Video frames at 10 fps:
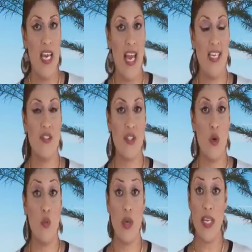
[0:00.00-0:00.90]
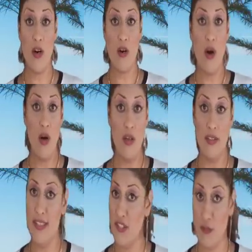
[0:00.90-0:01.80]
And so we are
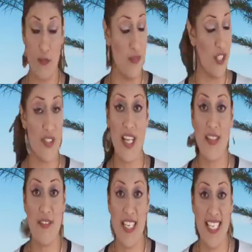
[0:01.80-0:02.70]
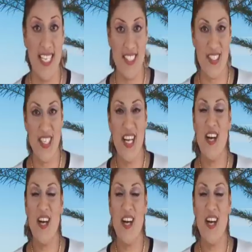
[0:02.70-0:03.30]
all, just like Venus,